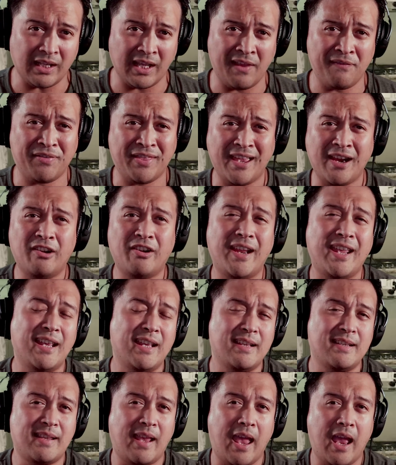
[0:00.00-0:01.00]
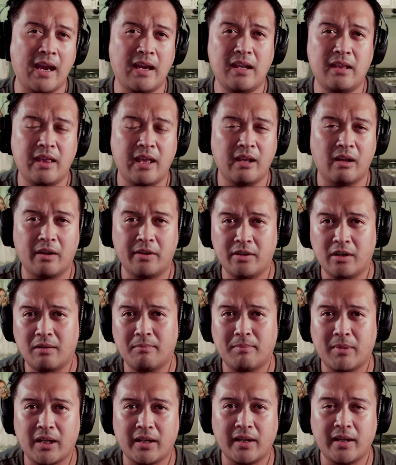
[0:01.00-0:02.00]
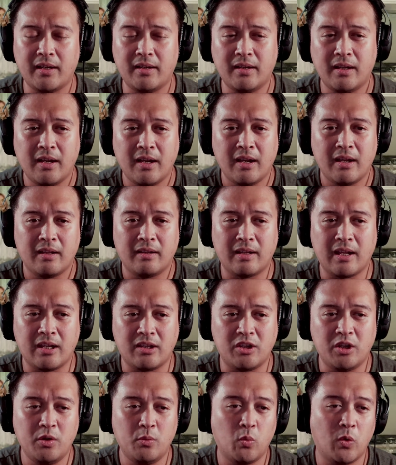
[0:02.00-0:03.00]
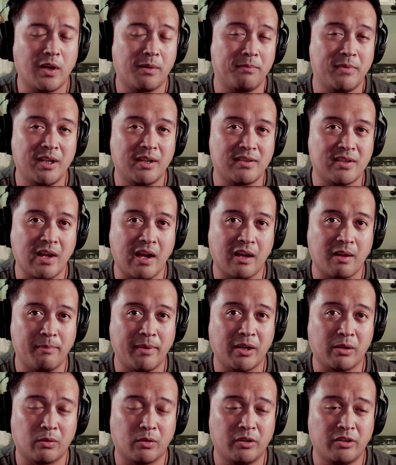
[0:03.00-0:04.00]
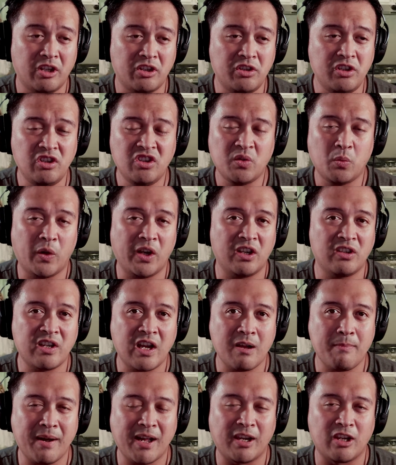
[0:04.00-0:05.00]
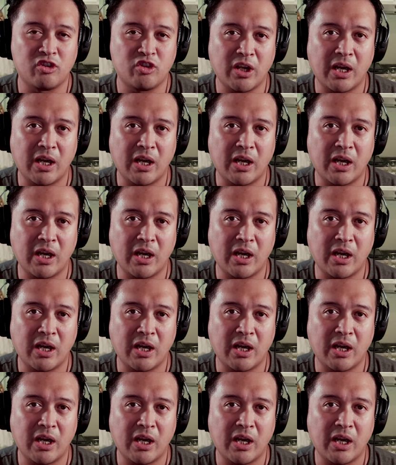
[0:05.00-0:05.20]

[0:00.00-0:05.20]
if there is anything on your mind that you'd want me to talk about or that you just want to talk about in